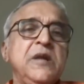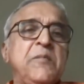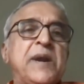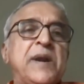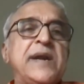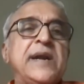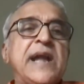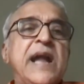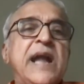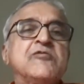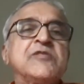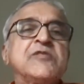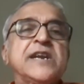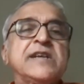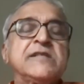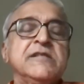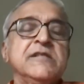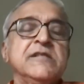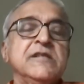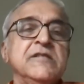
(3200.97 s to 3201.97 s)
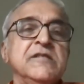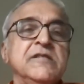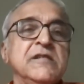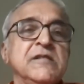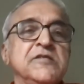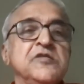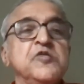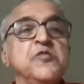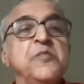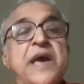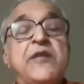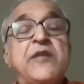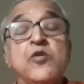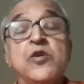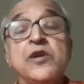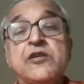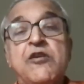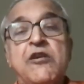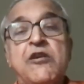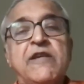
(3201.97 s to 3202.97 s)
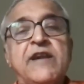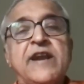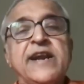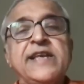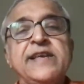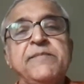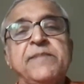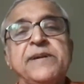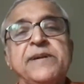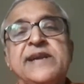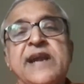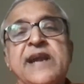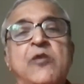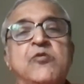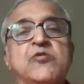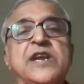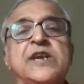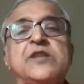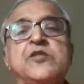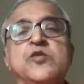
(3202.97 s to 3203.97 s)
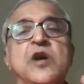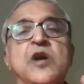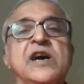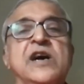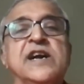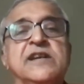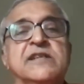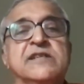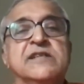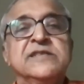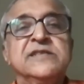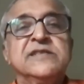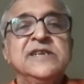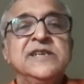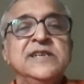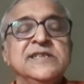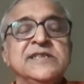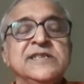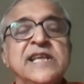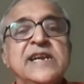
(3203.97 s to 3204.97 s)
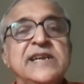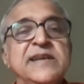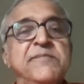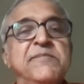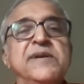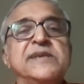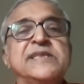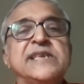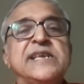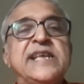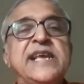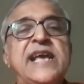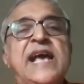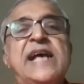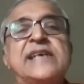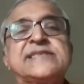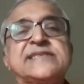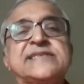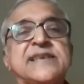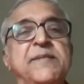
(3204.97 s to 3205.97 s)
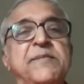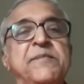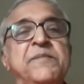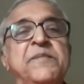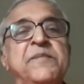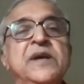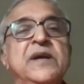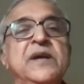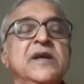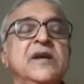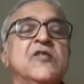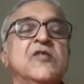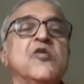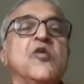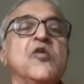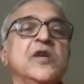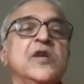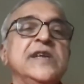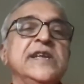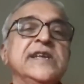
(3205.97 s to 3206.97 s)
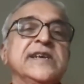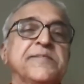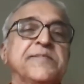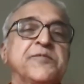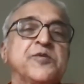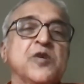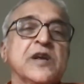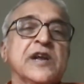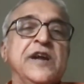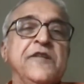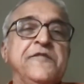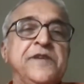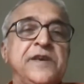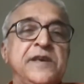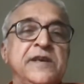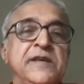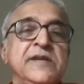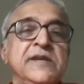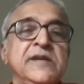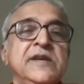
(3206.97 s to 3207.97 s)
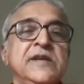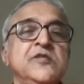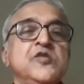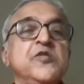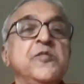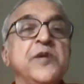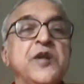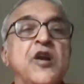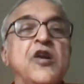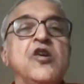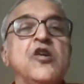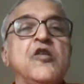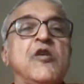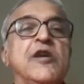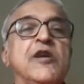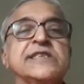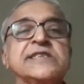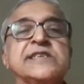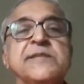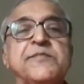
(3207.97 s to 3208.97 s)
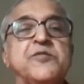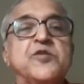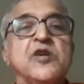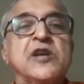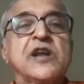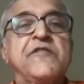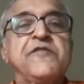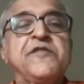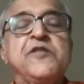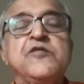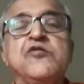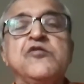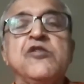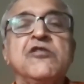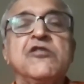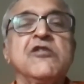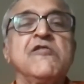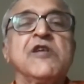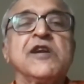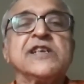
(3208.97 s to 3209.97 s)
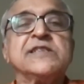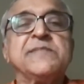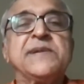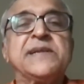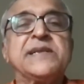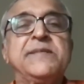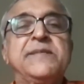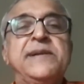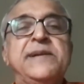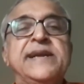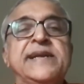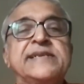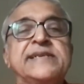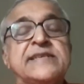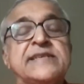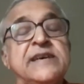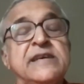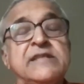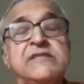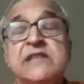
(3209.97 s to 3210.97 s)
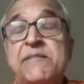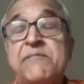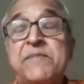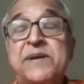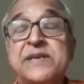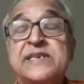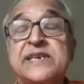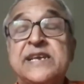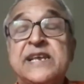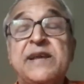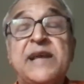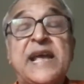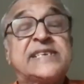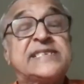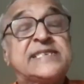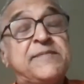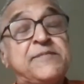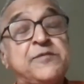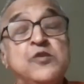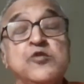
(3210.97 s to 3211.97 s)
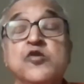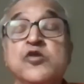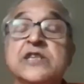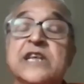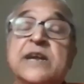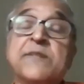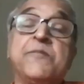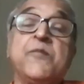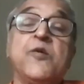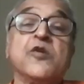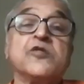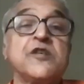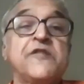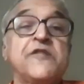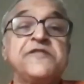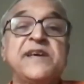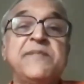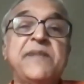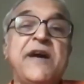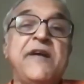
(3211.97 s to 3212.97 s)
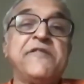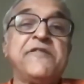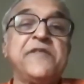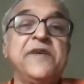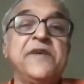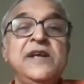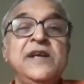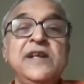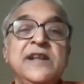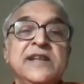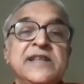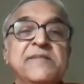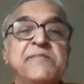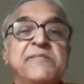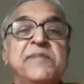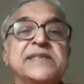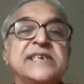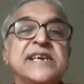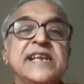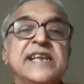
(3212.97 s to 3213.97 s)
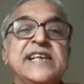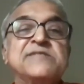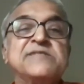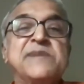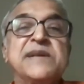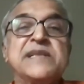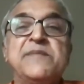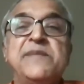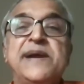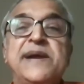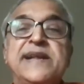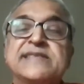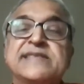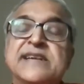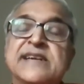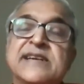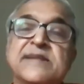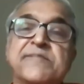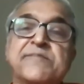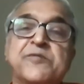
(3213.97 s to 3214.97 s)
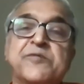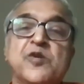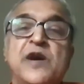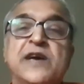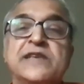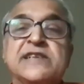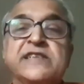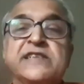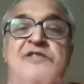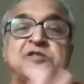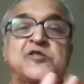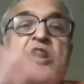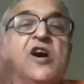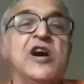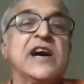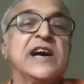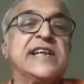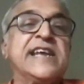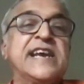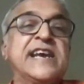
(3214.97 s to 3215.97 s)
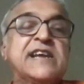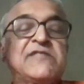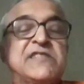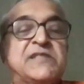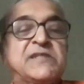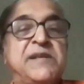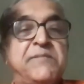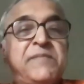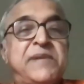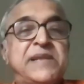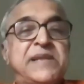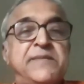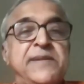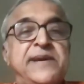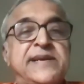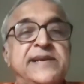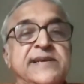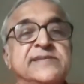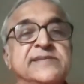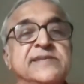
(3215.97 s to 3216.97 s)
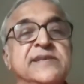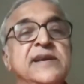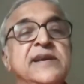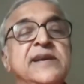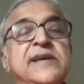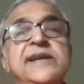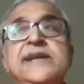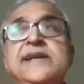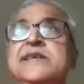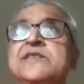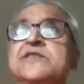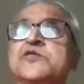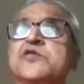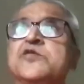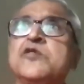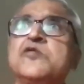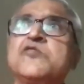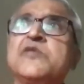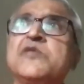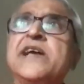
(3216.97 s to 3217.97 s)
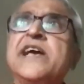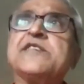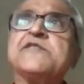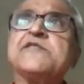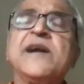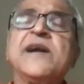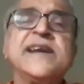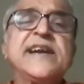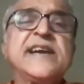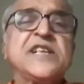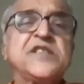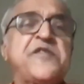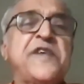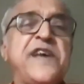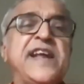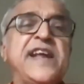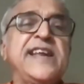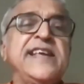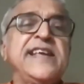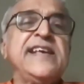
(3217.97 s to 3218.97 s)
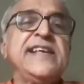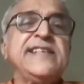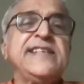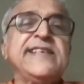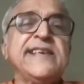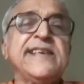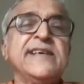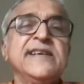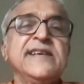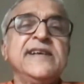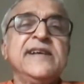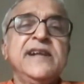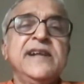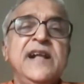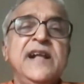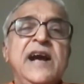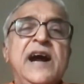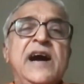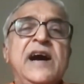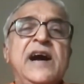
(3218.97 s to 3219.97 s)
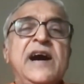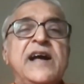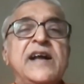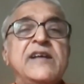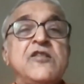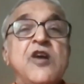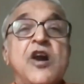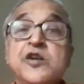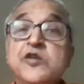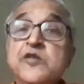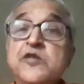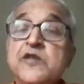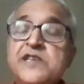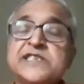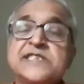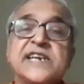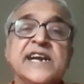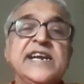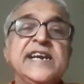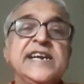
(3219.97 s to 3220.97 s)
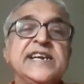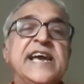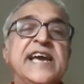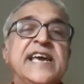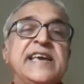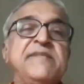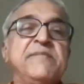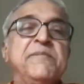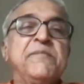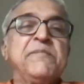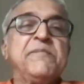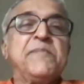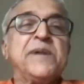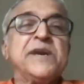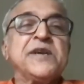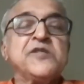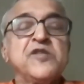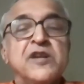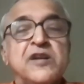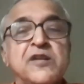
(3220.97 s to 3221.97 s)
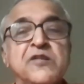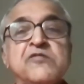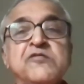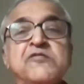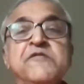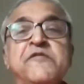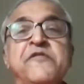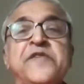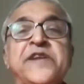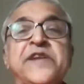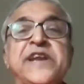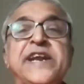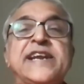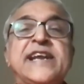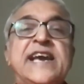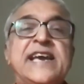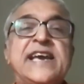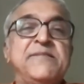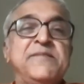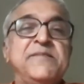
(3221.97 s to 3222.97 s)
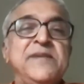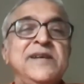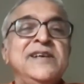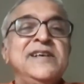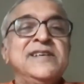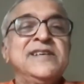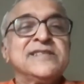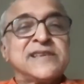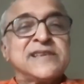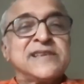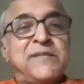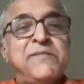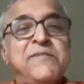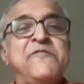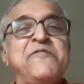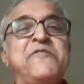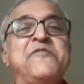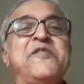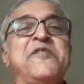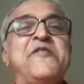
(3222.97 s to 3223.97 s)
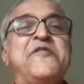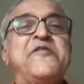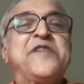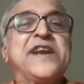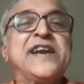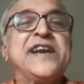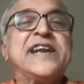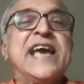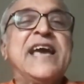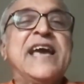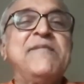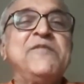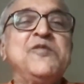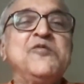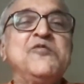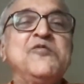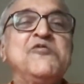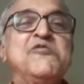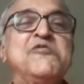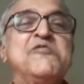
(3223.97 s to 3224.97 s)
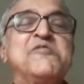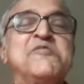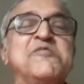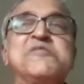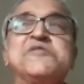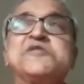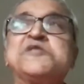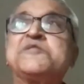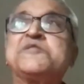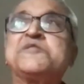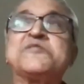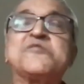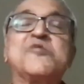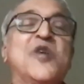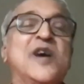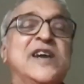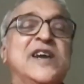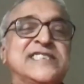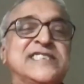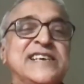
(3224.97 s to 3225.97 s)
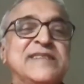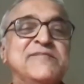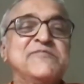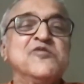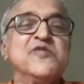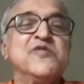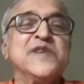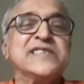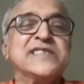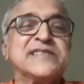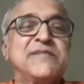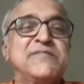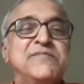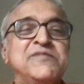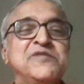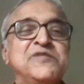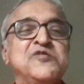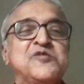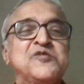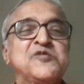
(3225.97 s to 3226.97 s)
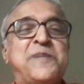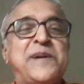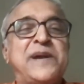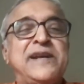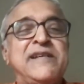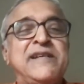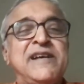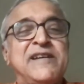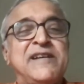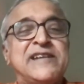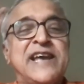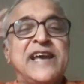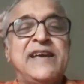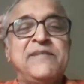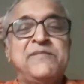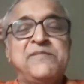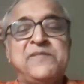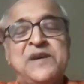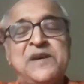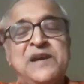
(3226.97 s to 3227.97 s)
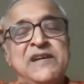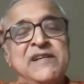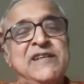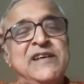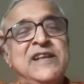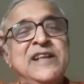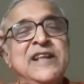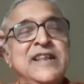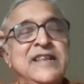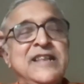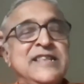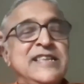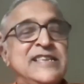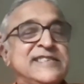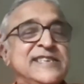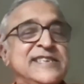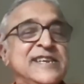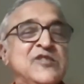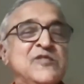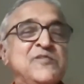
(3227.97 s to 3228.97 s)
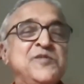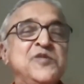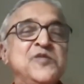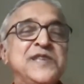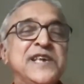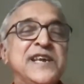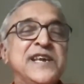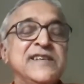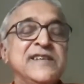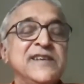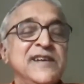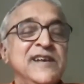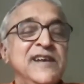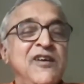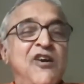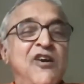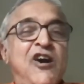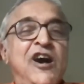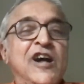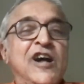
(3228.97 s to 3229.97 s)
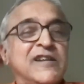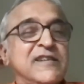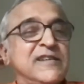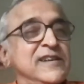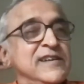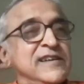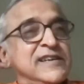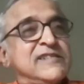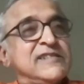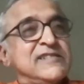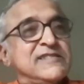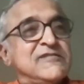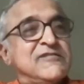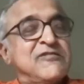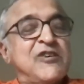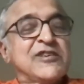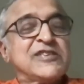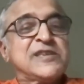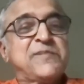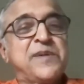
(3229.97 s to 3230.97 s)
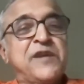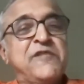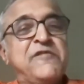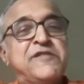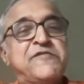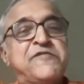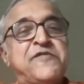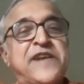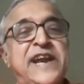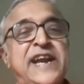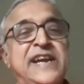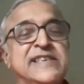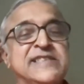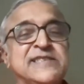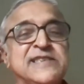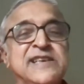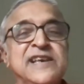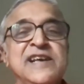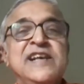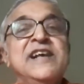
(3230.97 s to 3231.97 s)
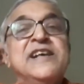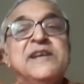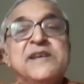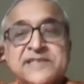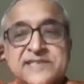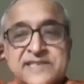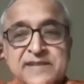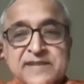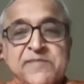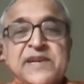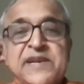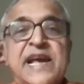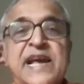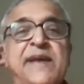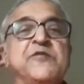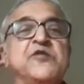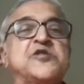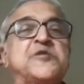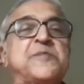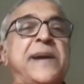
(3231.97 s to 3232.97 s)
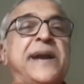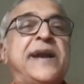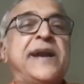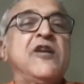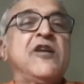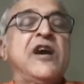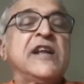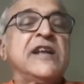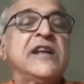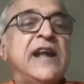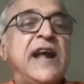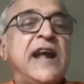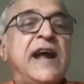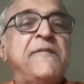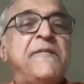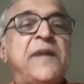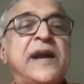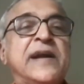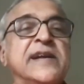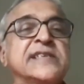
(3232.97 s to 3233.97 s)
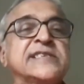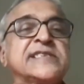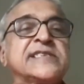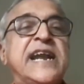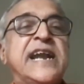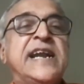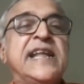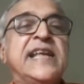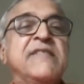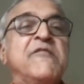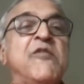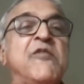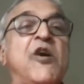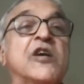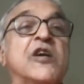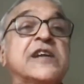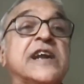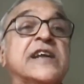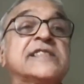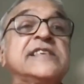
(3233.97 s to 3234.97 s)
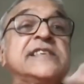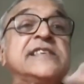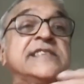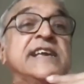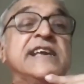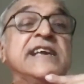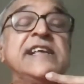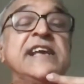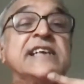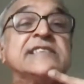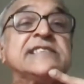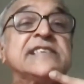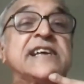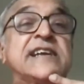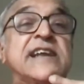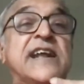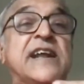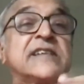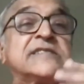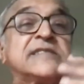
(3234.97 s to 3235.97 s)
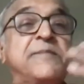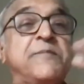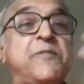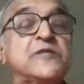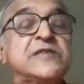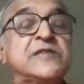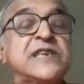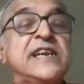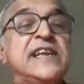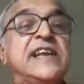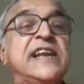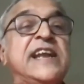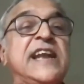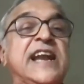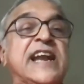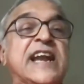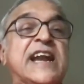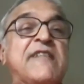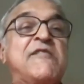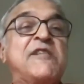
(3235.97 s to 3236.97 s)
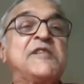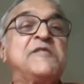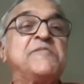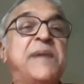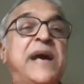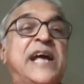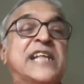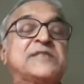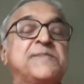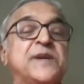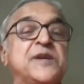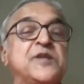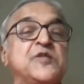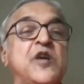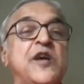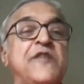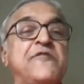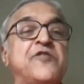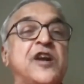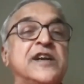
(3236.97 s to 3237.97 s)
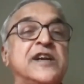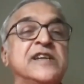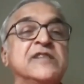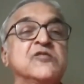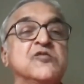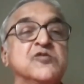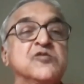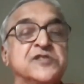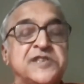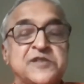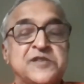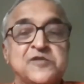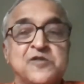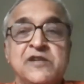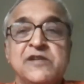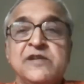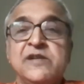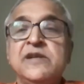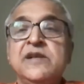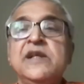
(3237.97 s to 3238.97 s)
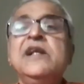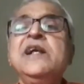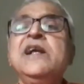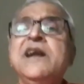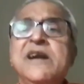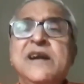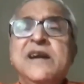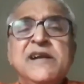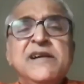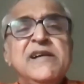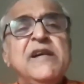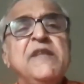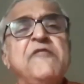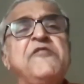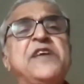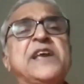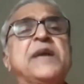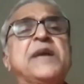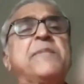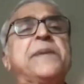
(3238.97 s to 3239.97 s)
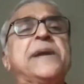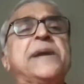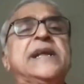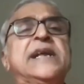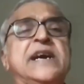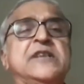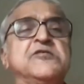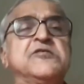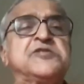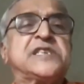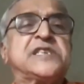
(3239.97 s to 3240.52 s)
But now that you may know it already, but now that you heard that number theory has some role in cryptography. You may not know what is cryptography, you don't know what is mathematics, other number theory, except you know that both of them have, number theory is mathematics and crypto has a strong connect with mathematics. Mm-hmm. So in today's world, it is fairly easy. Uh, not your study time, but your free time. Some free time you go and see a movie, some you spend uh, time uh, listening to music or gossiping with friends. Some time you spend on understanding what are these areas that are supposedly related with maths, but you have not done courses on. Uh, Wikipedia, you